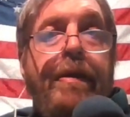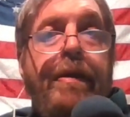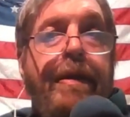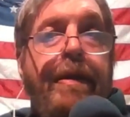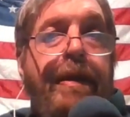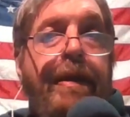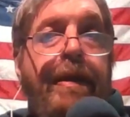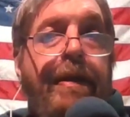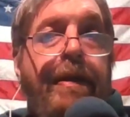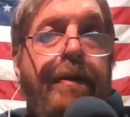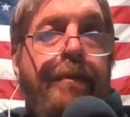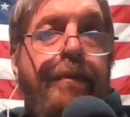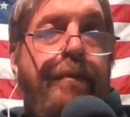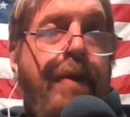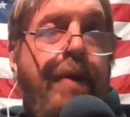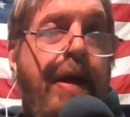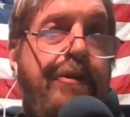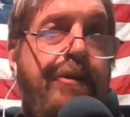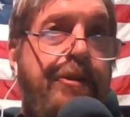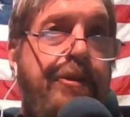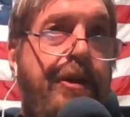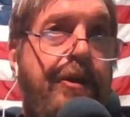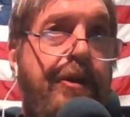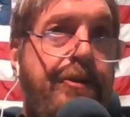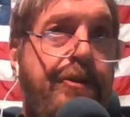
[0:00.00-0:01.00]
the
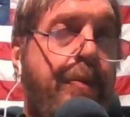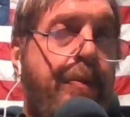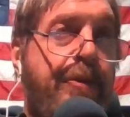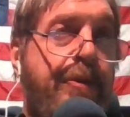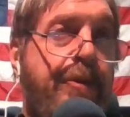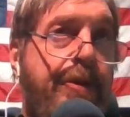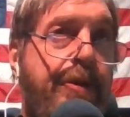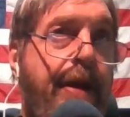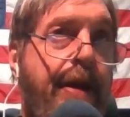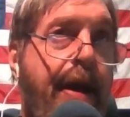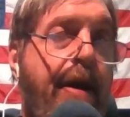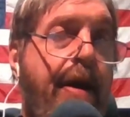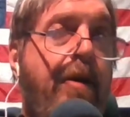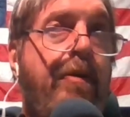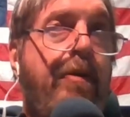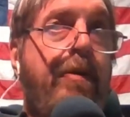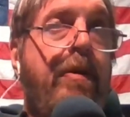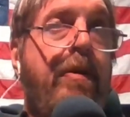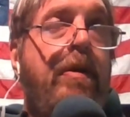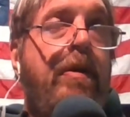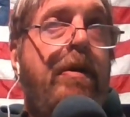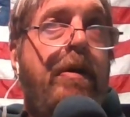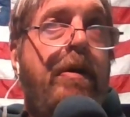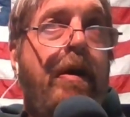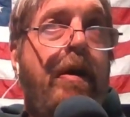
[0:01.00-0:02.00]
mesh systems now
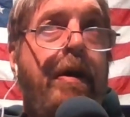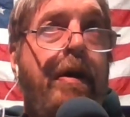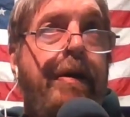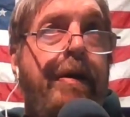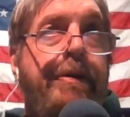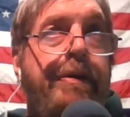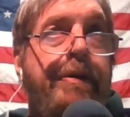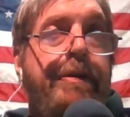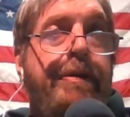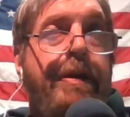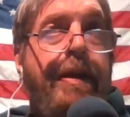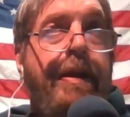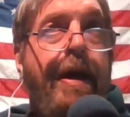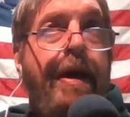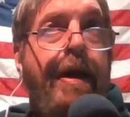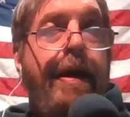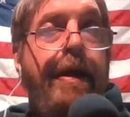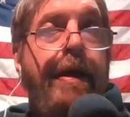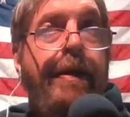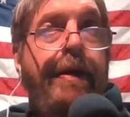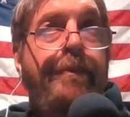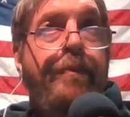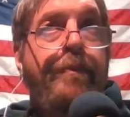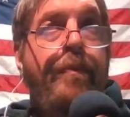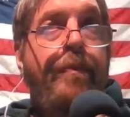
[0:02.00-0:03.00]

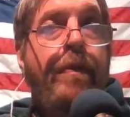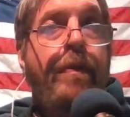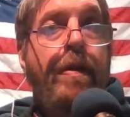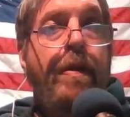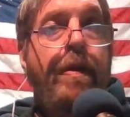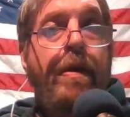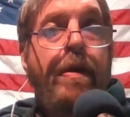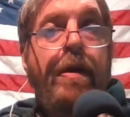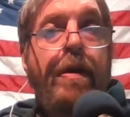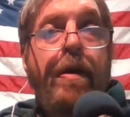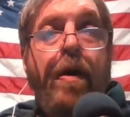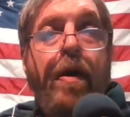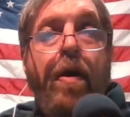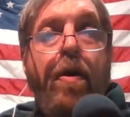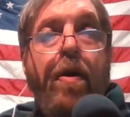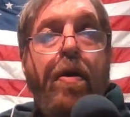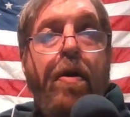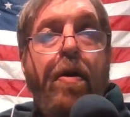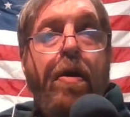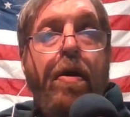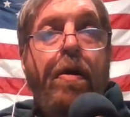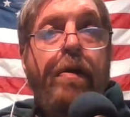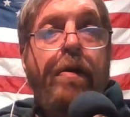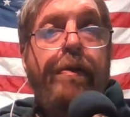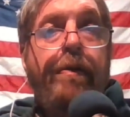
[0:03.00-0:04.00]
today
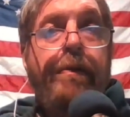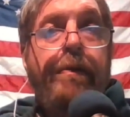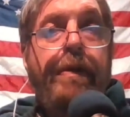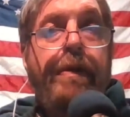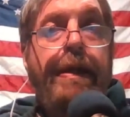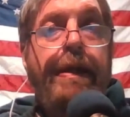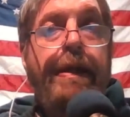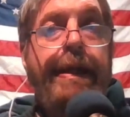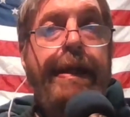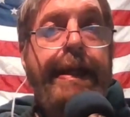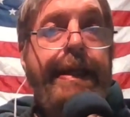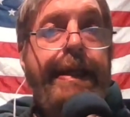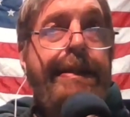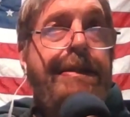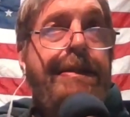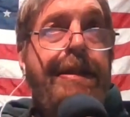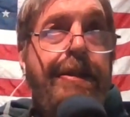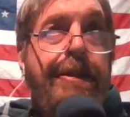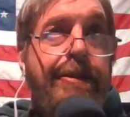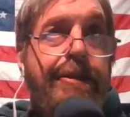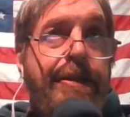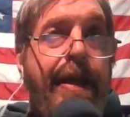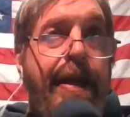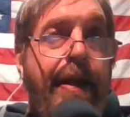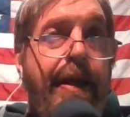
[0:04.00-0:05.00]
are easy
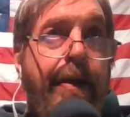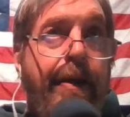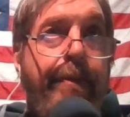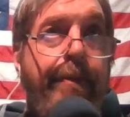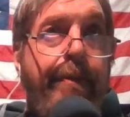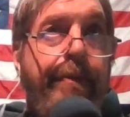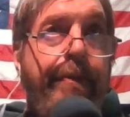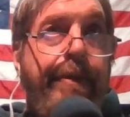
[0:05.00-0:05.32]
to set up.